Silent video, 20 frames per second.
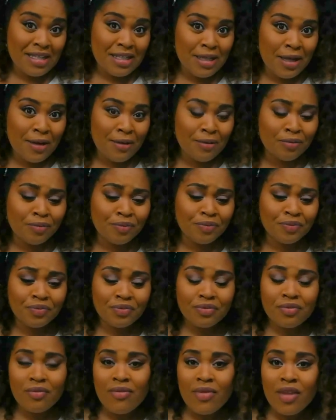So
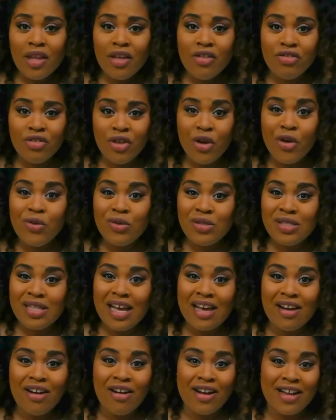those
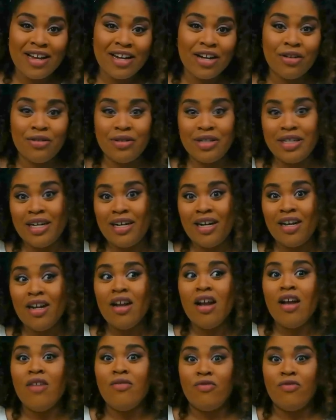that are in Korea,